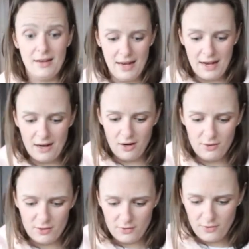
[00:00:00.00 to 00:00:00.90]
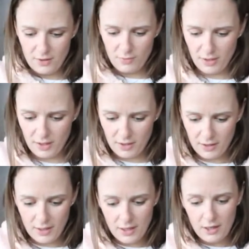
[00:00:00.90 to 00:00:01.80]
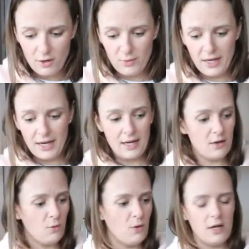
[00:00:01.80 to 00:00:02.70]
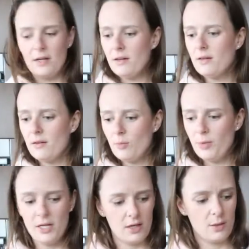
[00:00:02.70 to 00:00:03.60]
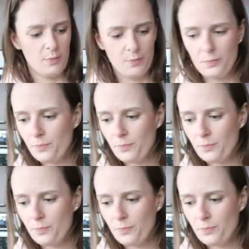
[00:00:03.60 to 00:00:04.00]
Now is the fun part. We add one beer.